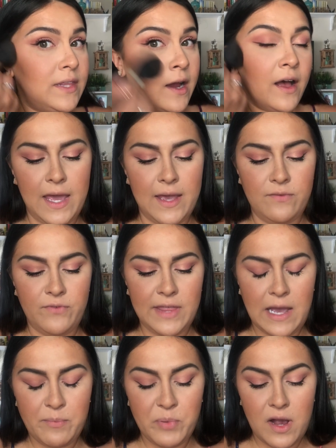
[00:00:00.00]
And for
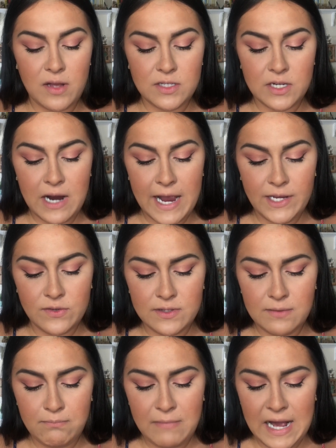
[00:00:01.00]
that bronzer, I used a
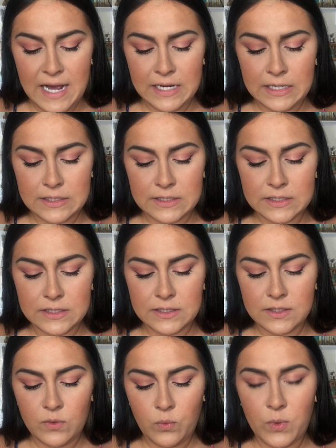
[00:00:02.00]
MAC
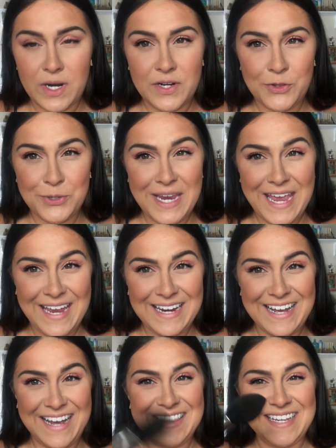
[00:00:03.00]
138,
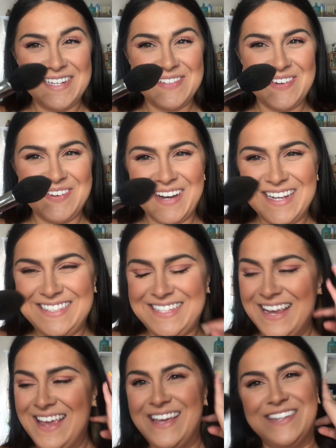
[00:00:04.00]
I think is what it was.
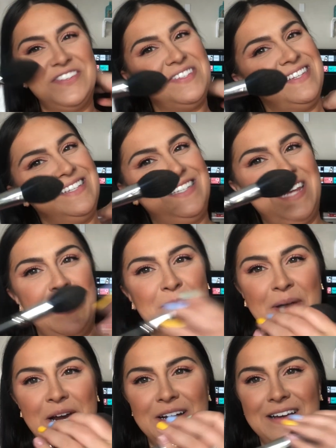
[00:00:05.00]
It's just this
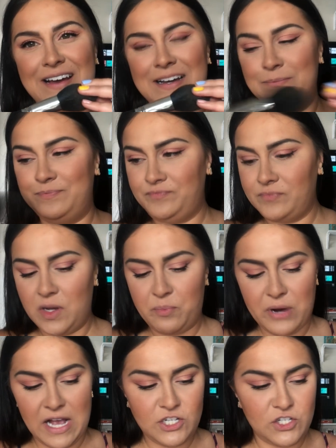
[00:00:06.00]
tapered brush.